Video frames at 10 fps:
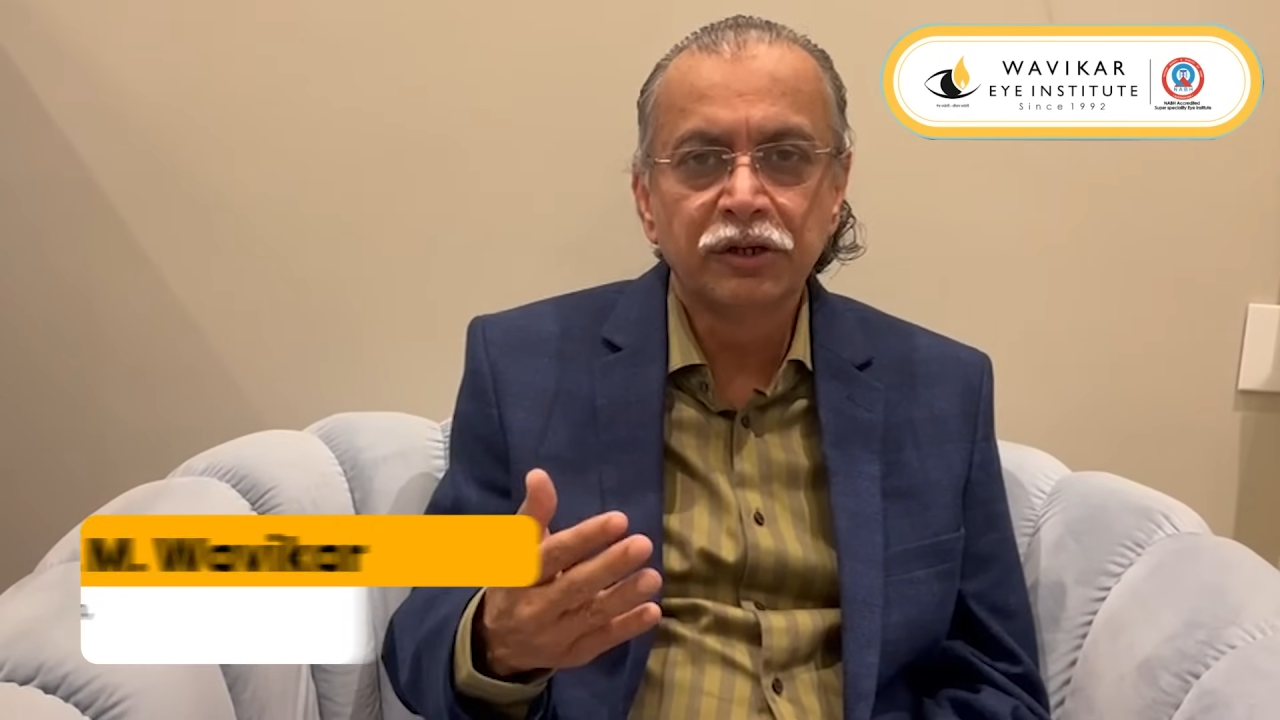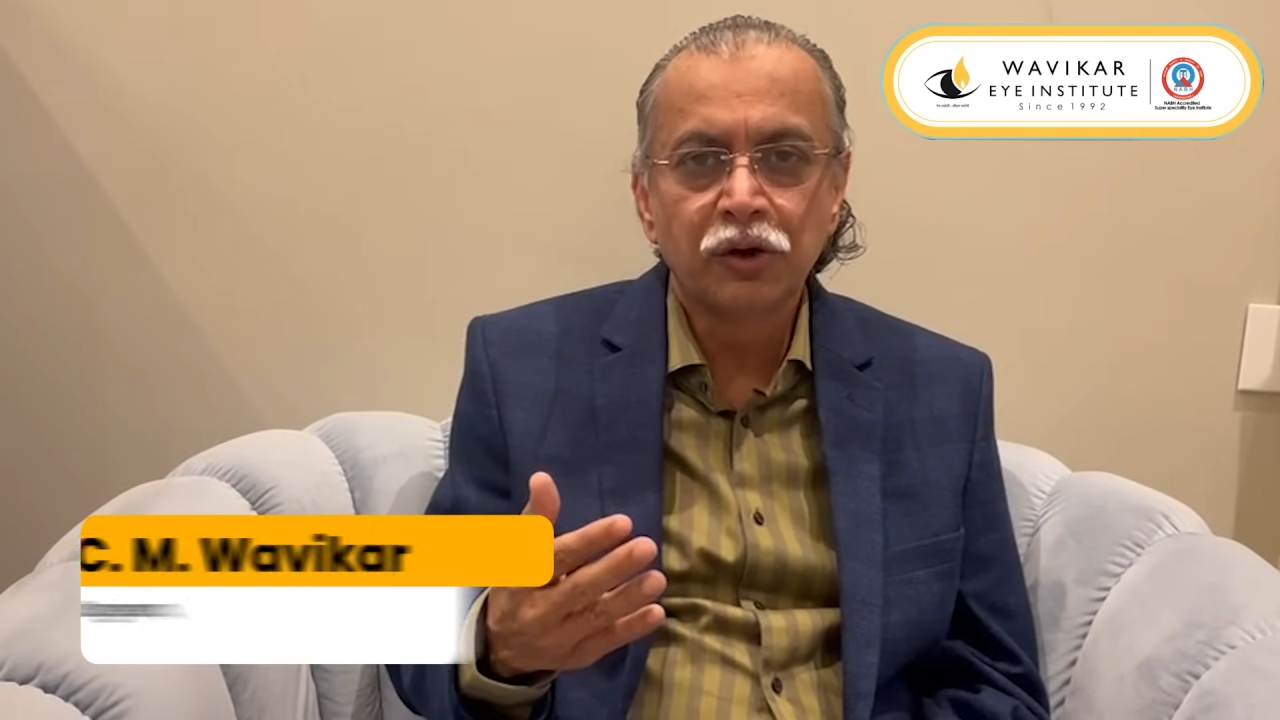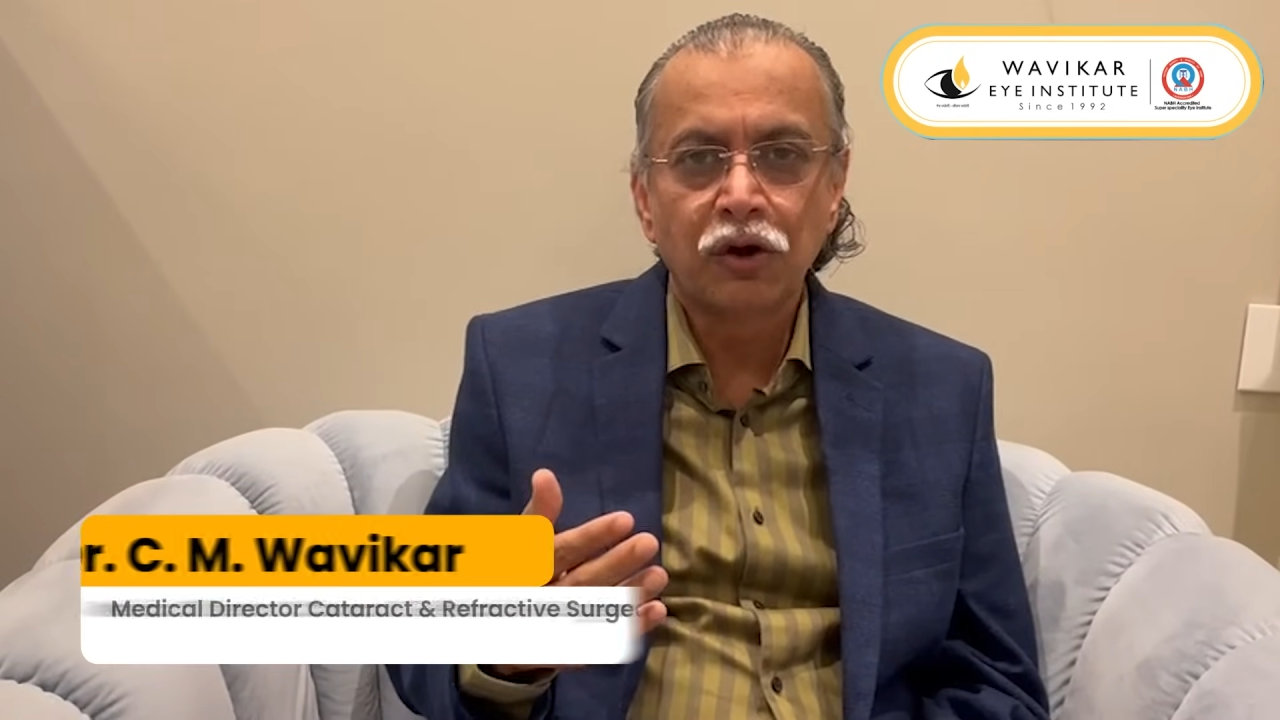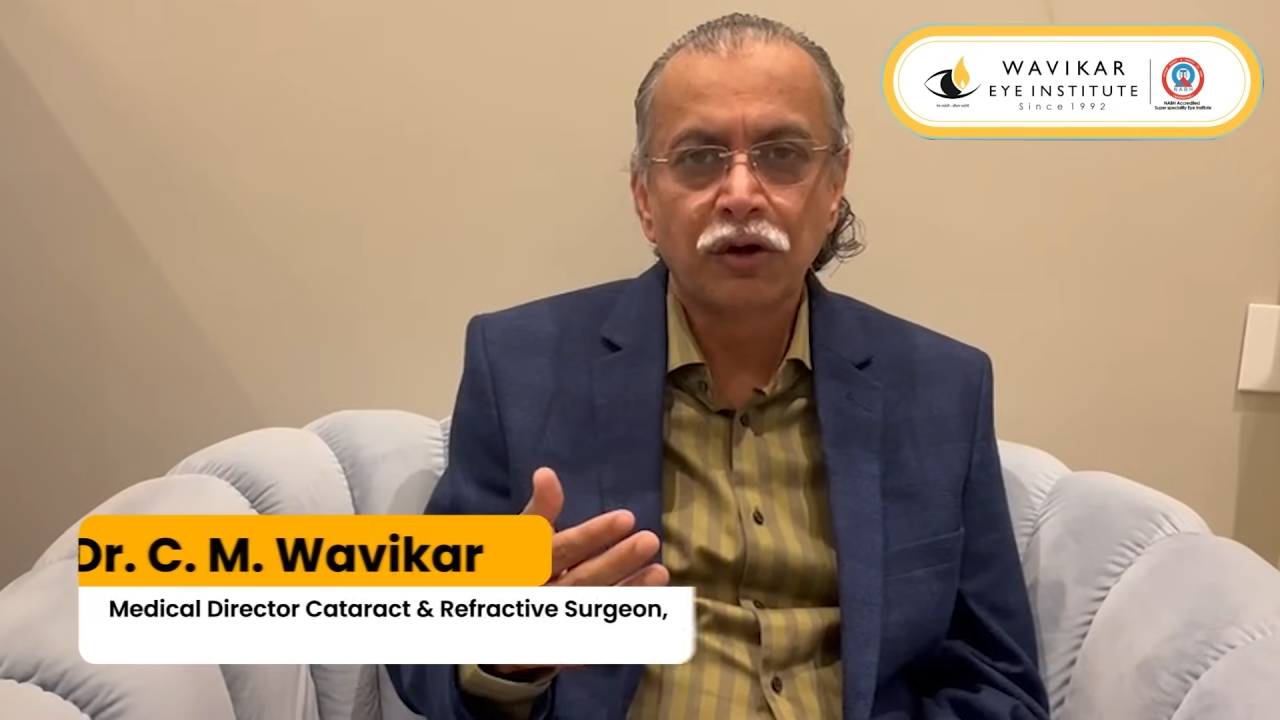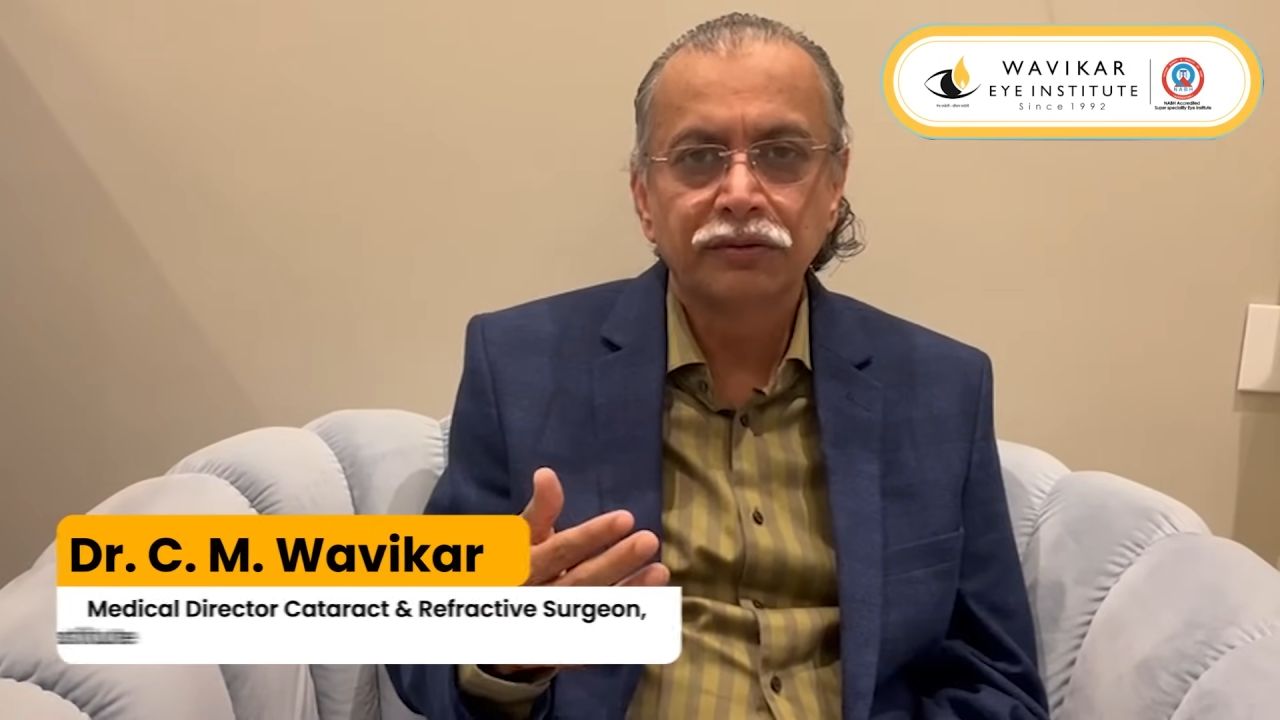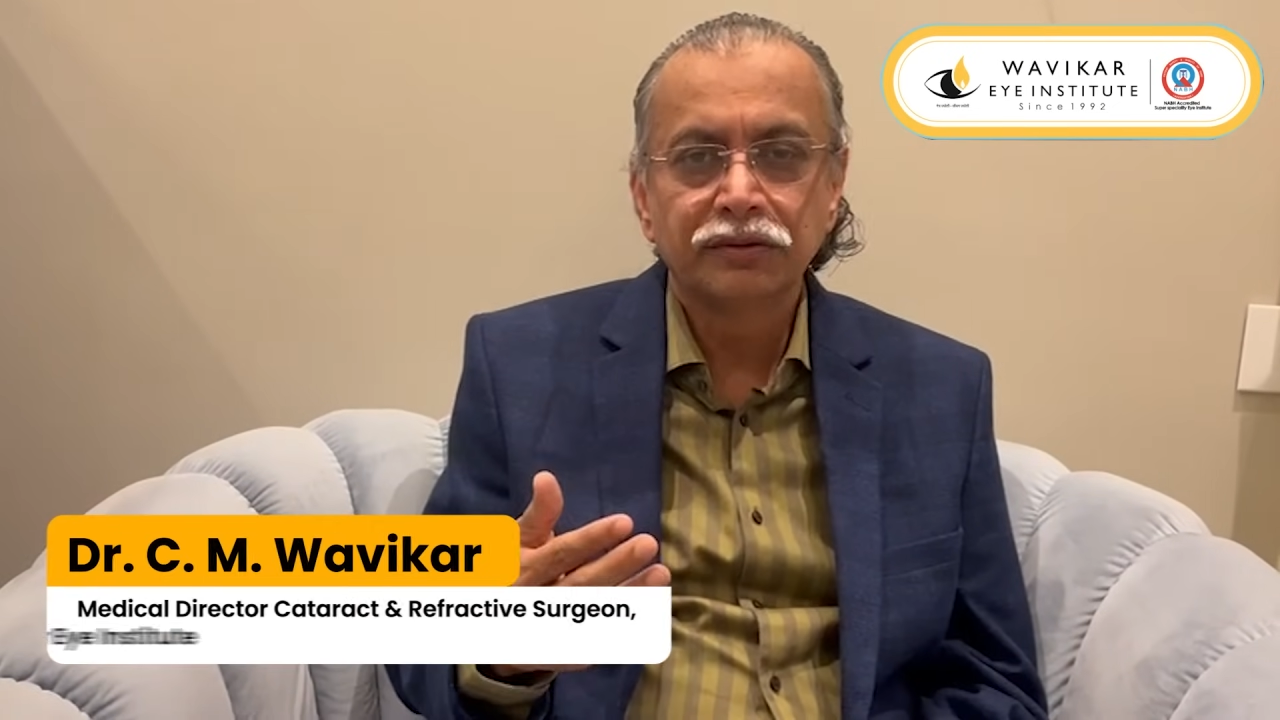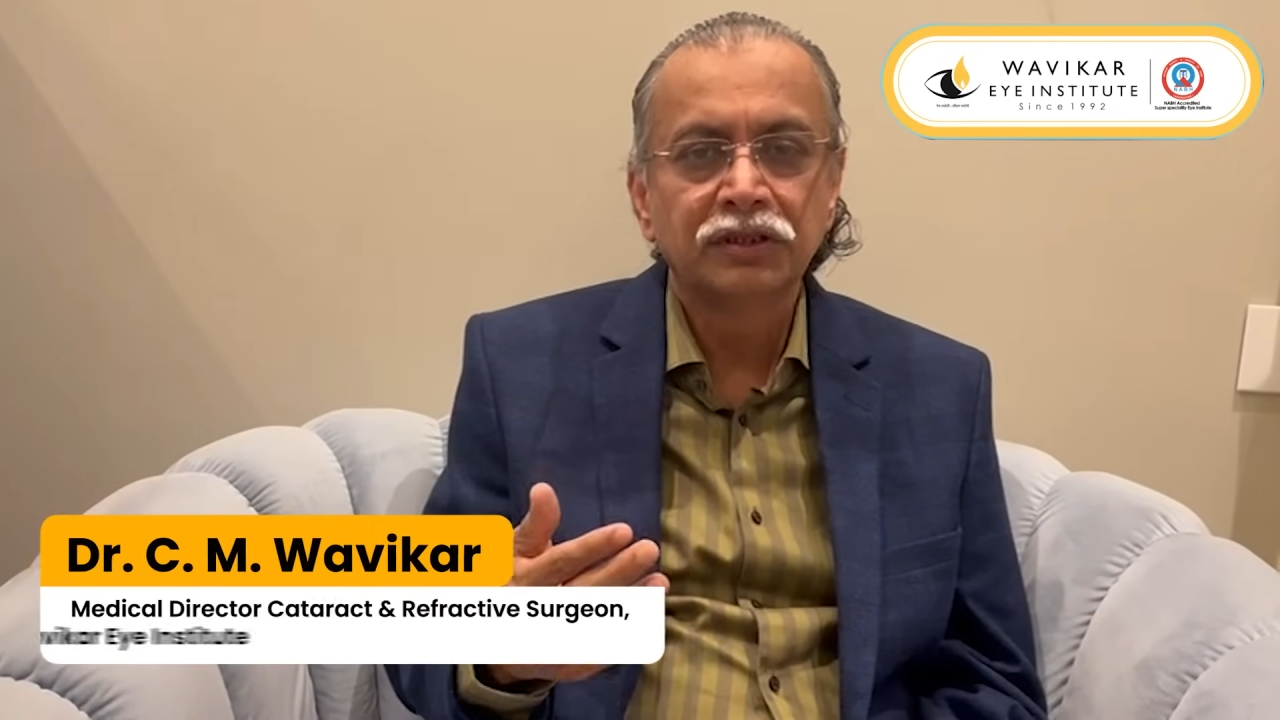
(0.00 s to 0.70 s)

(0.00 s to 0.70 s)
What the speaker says: wrong,